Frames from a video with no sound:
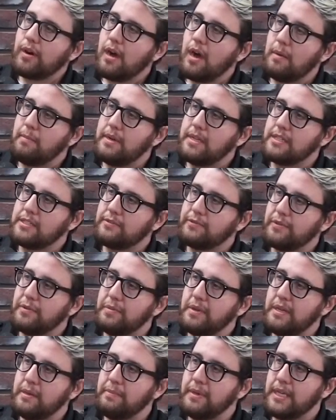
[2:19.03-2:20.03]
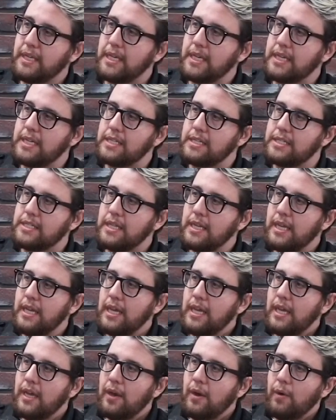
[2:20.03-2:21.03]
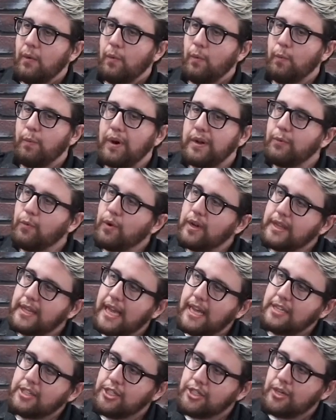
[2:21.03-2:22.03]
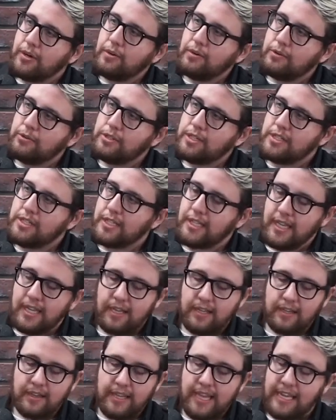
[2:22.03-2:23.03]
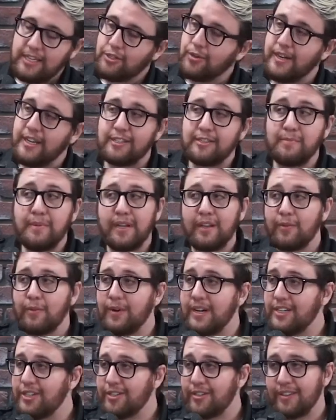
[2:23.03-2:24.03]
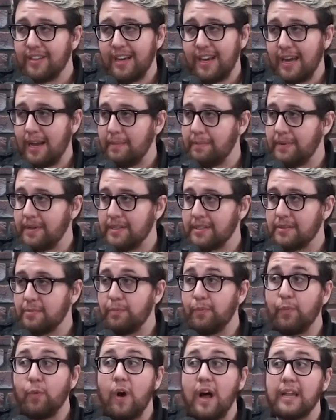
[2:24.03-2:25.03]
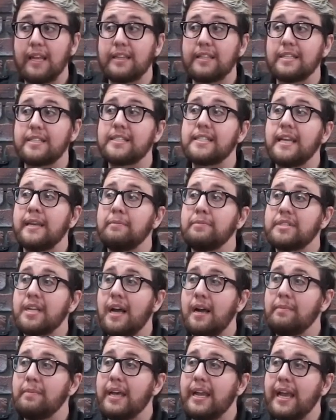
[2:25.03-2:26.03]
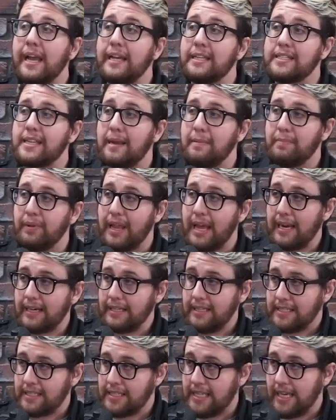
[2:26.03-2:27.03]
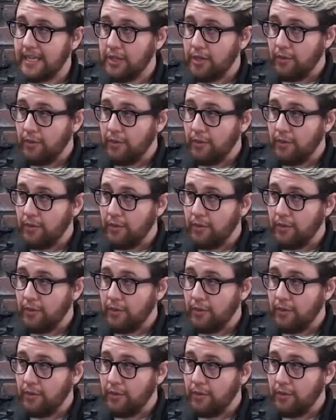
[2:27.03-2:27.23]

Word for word: comments for me because yeah but what that shows is again that trans male erasure that happens, while at the sure. same time that anti-blackness that